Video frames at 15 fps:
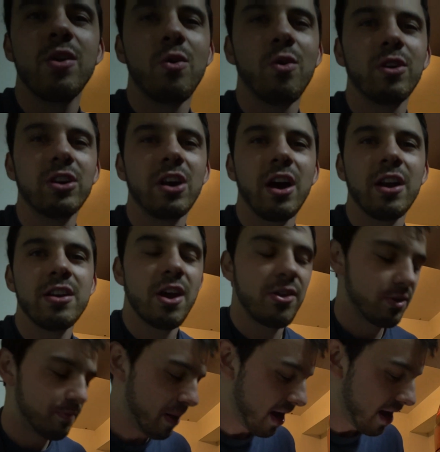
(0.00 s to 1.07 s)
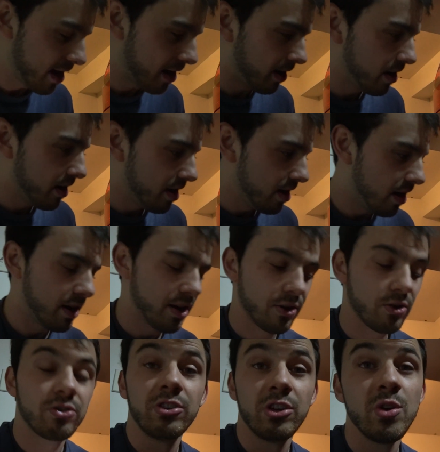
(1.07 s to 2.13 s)
ordered another pair,
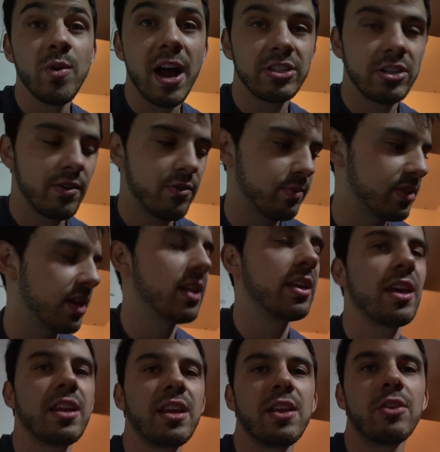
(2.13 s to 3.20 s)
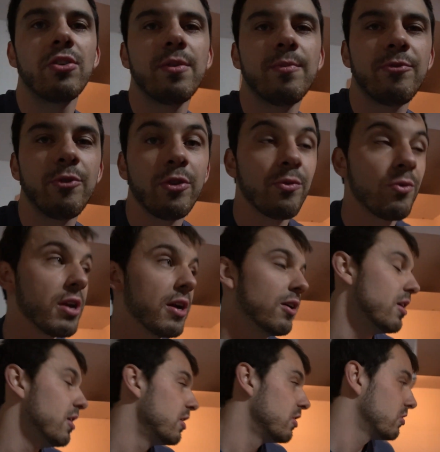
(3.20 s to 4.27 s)
another two actually of them, because I didn't get either of them for the rear.
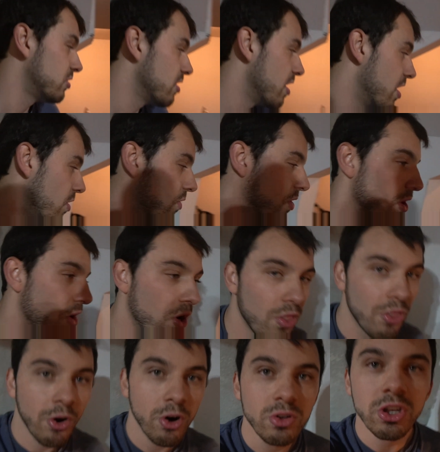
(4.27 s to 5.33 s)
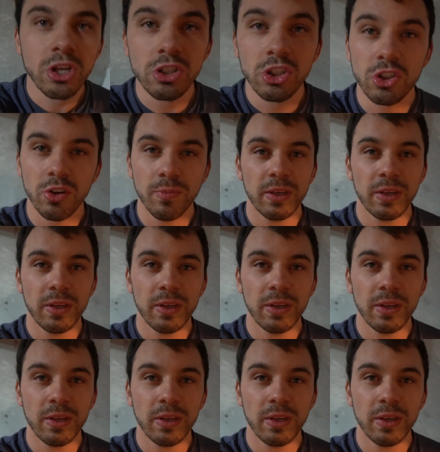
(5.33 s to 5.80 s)
So those should be